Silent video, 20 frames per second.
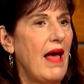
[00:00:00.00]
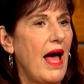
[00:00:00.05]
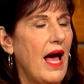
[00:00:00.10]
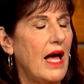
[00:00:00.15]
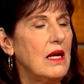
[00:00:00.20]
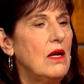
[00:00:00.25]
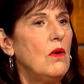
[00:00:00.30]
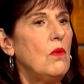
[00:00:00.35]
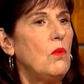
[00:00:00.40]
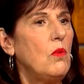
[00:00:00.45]

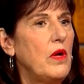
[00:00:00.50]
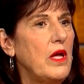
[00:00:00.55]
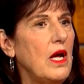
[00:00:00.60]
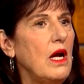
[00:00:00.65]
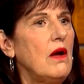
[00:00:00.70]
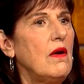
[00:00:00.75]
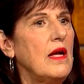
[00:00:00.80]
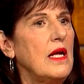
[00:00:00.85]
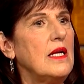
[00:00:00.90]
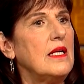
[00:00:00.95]
that
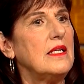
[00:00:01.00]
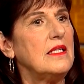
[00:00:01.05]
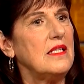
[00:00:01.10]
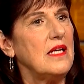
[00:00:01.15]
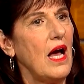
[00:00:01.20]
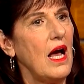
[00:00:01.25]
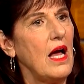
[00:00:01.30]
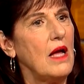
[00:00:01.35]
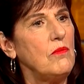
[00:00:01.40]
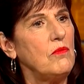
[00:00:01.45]
we are in
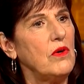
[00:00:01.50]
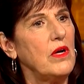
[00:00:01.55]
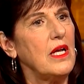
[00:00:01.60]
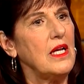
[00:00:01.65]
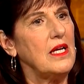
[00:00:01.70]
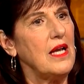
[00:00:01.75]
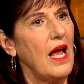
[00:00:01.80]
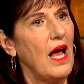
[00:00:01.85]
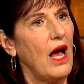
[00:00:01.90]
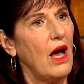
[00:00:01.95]
a time
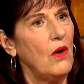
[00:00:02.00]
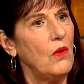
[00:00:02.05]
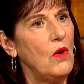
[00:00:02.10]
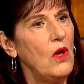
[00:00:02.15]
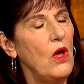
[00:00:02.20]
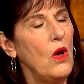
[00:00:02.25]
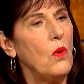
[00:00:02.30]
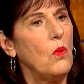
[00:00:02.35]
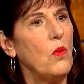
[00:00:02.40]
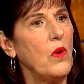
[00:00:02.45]
right
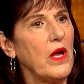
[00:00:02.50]
now